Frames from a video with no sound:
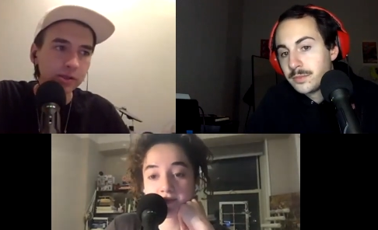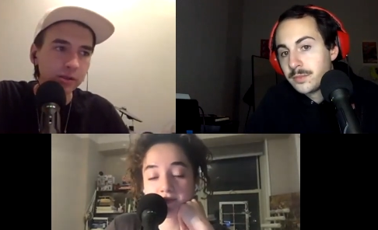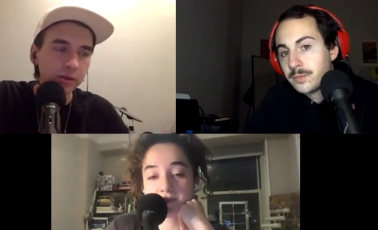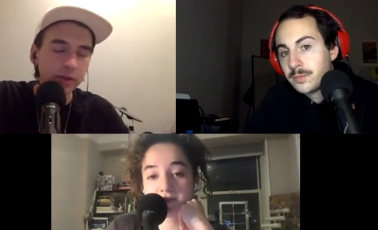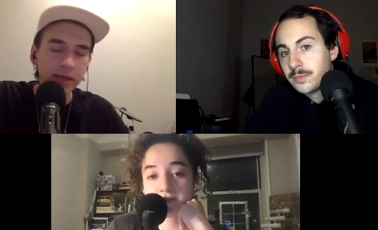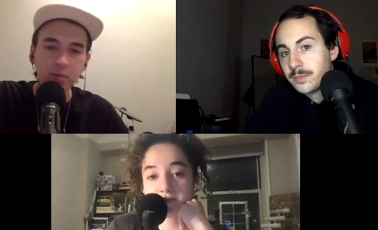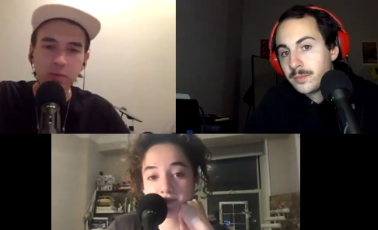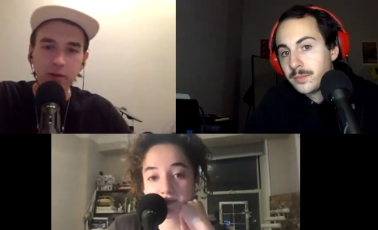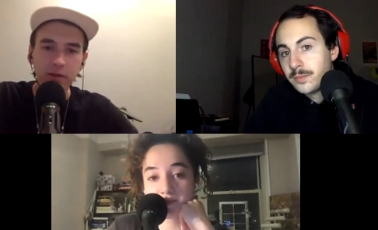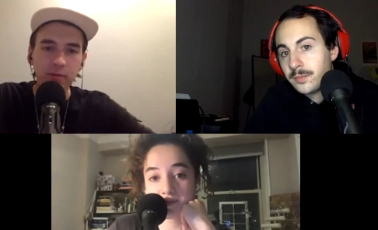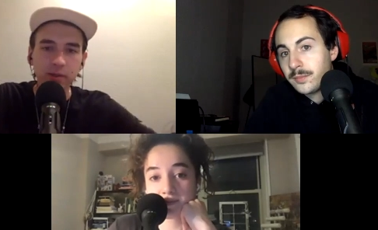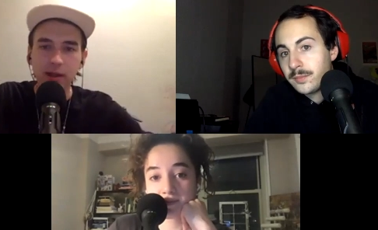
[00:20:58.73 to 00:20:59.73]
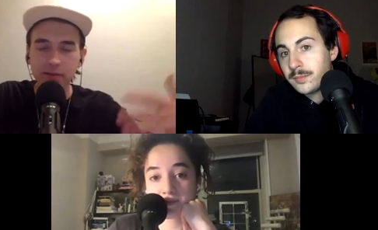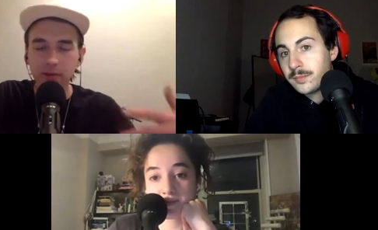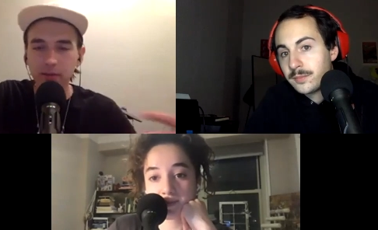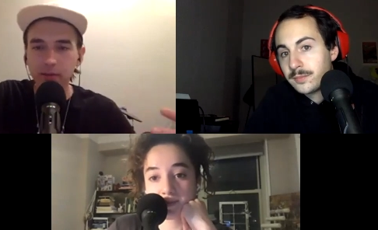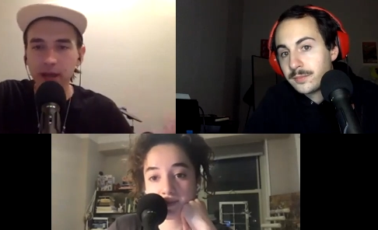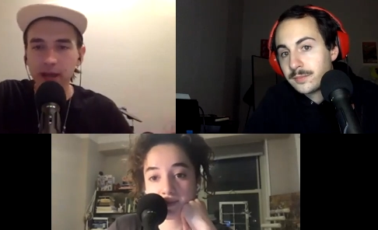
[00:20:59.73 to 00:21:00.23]
Speaker 1: Mm. So that's what was
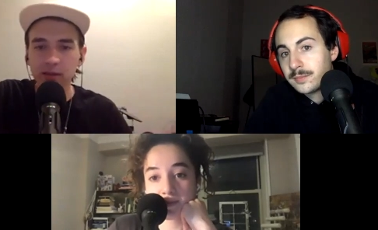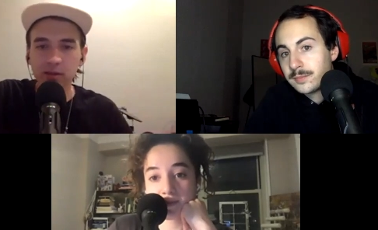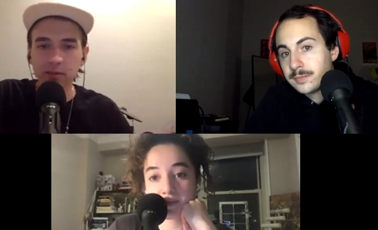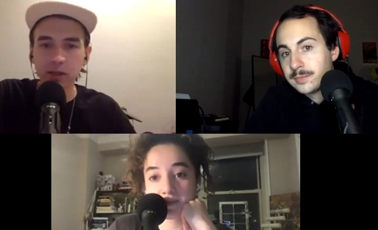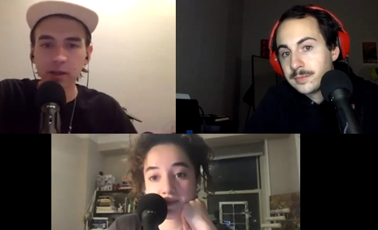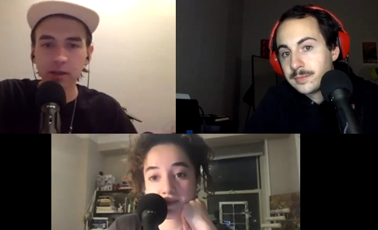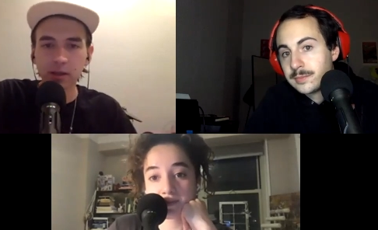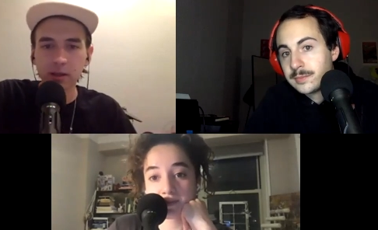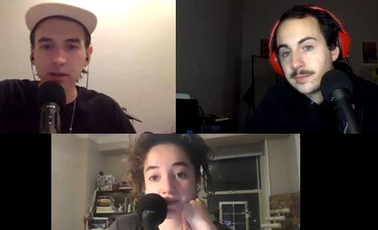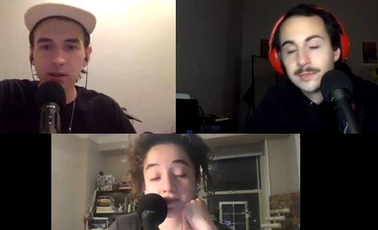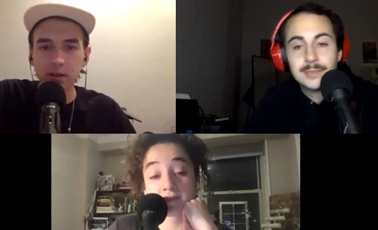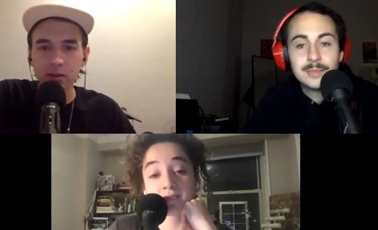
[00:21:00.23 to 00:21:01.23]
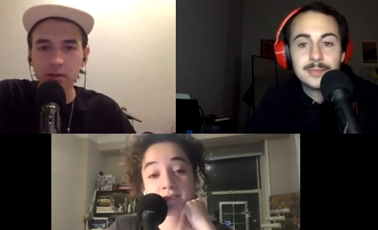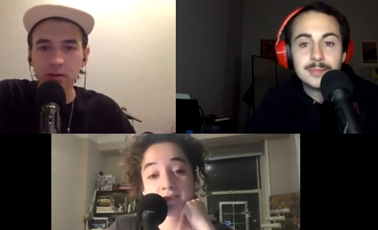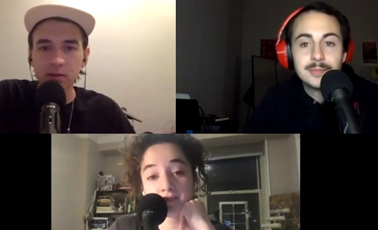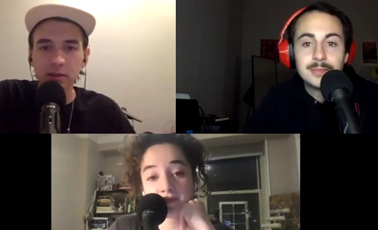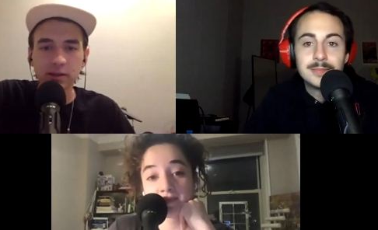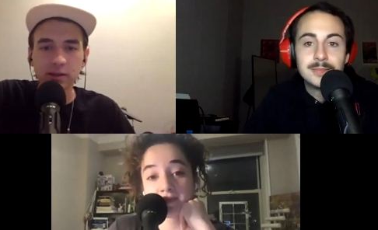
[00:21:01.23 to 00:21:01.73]
coming back to me
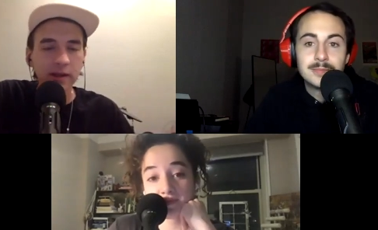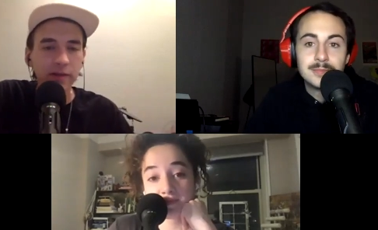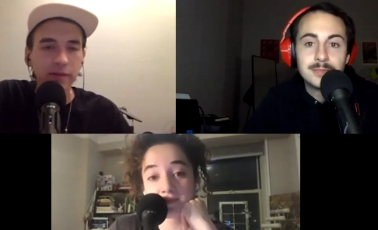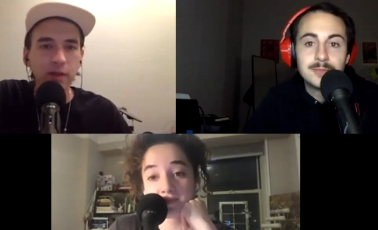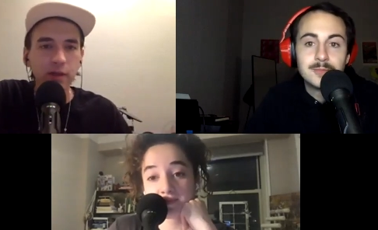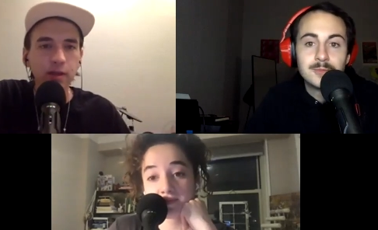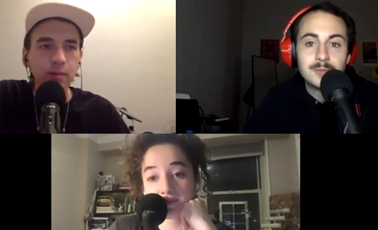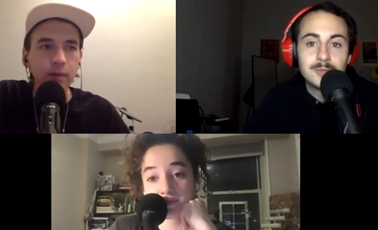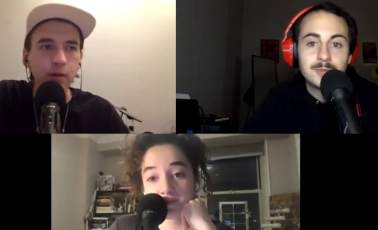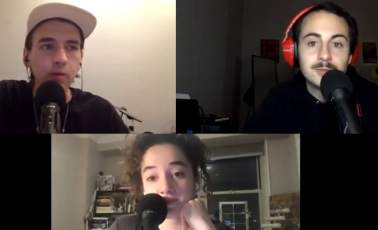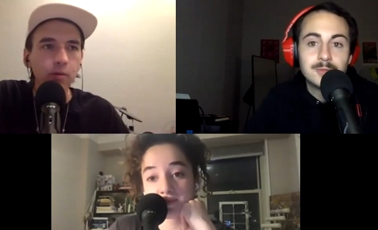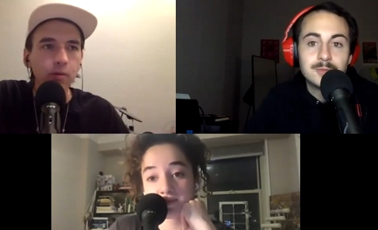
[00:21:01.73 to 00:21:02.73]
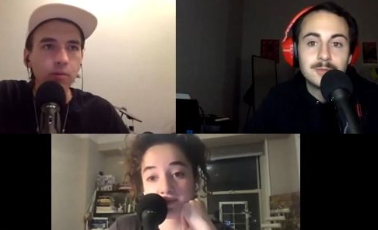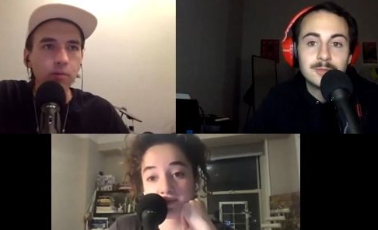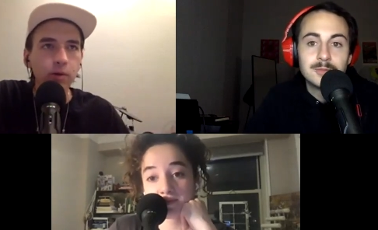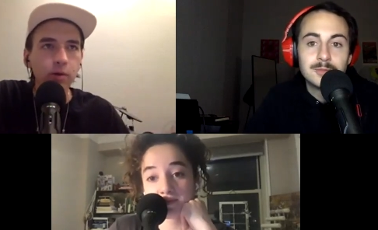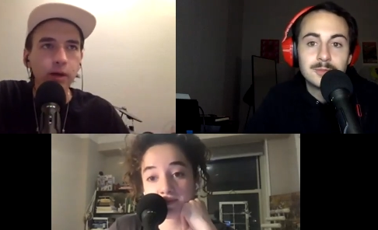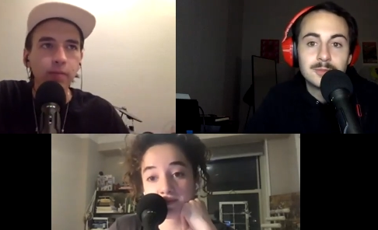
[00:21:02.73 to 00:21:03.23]
instead of thinking about
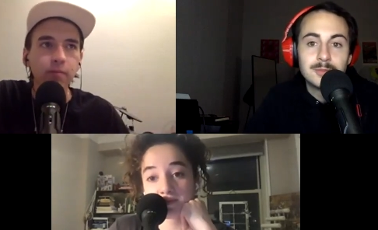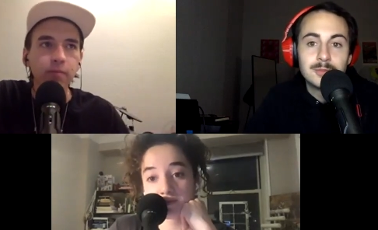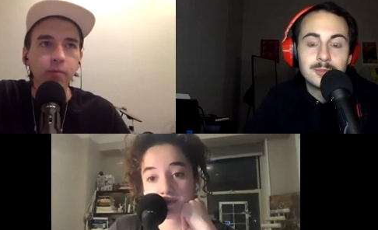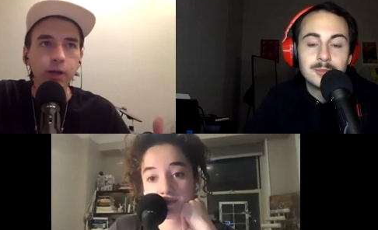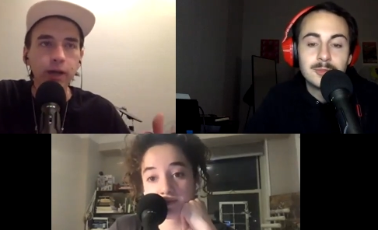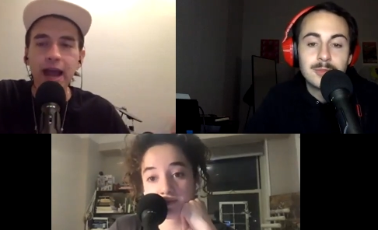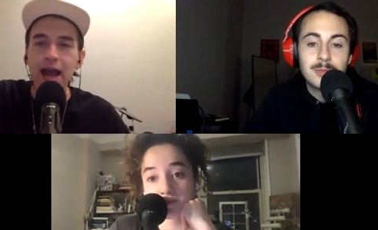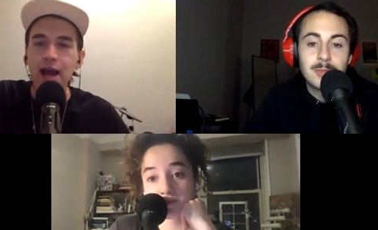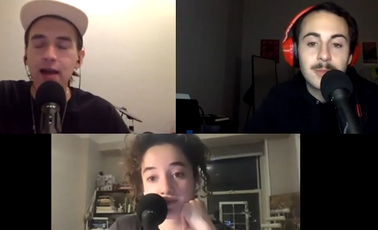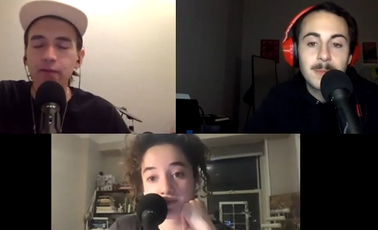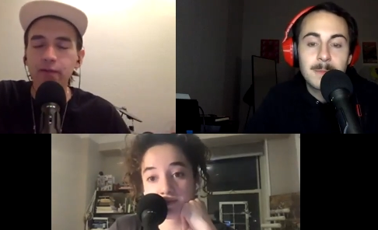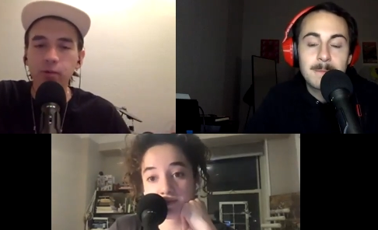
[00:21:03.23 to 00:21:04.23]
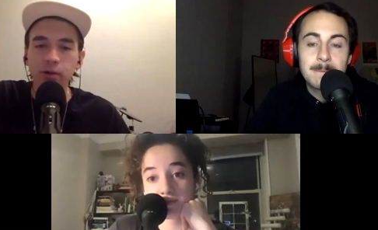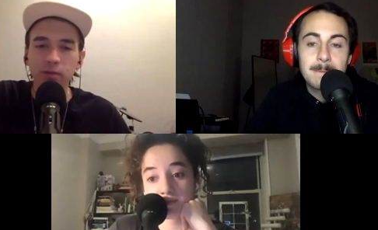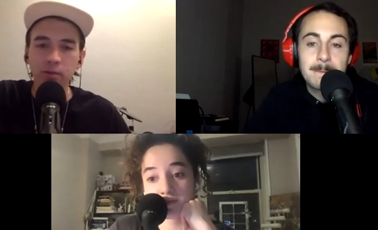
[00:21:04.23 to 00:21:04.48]
what I'm what I have and what I'm